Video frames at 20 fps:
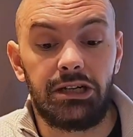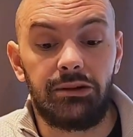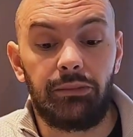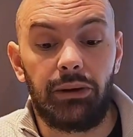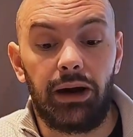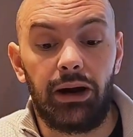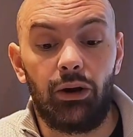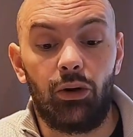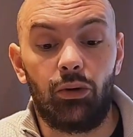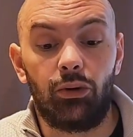in
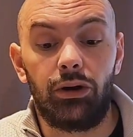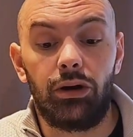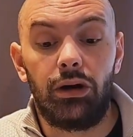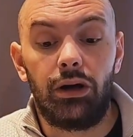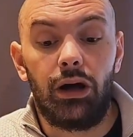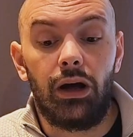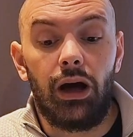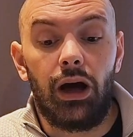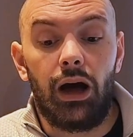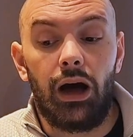my own
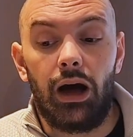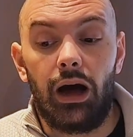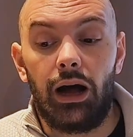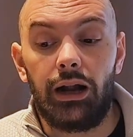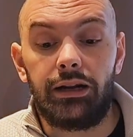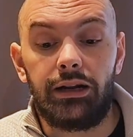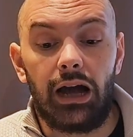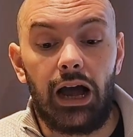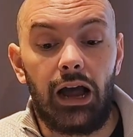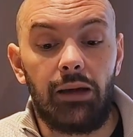
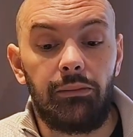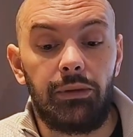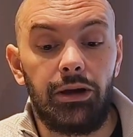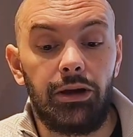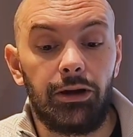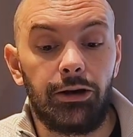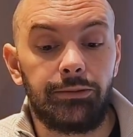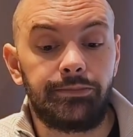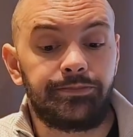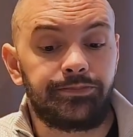time
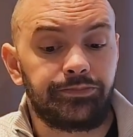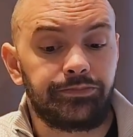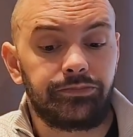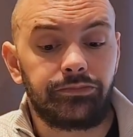here.